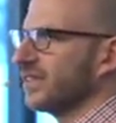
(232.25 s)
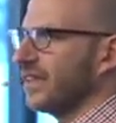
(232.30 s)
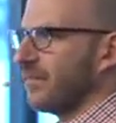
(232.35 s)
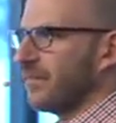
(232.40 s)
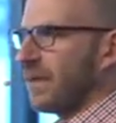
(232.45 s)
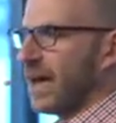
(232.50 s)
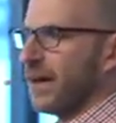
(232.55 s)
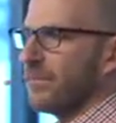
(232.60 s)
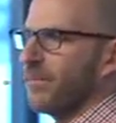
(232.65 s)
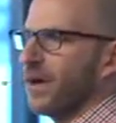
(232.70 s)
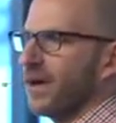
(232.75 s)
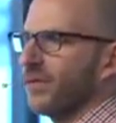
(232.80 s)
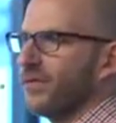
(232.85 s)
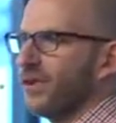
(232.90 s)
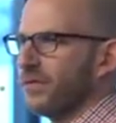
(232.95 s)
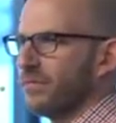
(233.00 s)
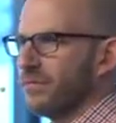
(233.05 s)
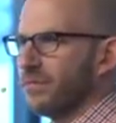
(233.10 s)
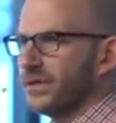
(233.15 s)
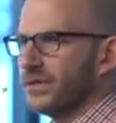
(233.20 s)
that Map My
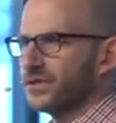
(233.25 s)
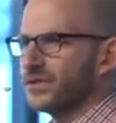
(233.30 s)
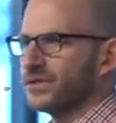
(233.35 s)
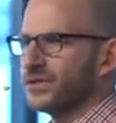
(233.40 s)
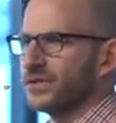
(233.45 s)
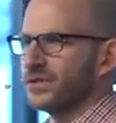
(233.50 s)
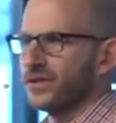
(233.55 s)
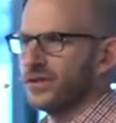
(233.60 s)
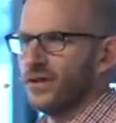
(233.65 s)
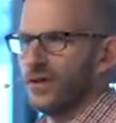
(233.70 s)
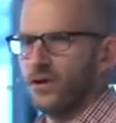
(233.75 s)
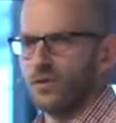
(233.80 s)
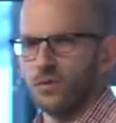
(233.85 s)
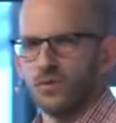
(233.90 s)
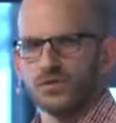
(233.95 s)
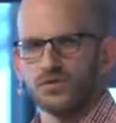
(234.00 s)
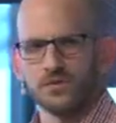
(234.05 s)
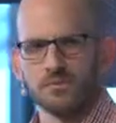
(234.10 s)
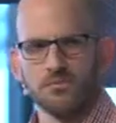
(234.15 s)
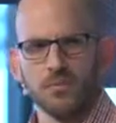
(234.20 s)
Run built here
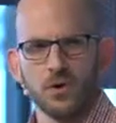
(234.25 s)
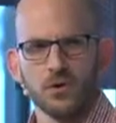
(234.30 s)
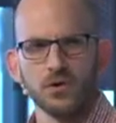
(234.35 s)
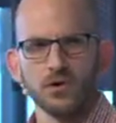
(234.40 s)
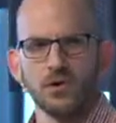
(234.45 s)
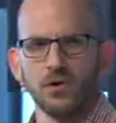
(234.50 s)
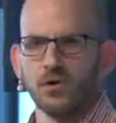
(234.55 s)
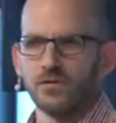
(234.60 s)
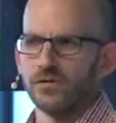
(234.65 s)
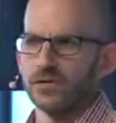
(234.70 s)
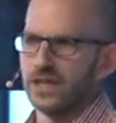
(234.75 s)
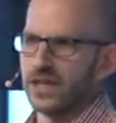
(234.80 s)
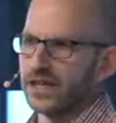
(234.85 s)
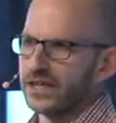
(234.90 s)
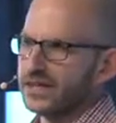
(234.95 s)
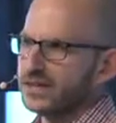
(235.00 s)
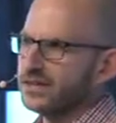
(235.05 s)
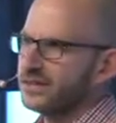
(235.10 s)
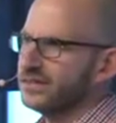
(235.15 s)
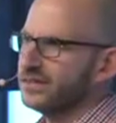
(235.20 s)
was a modal
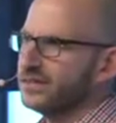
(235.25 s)
overlay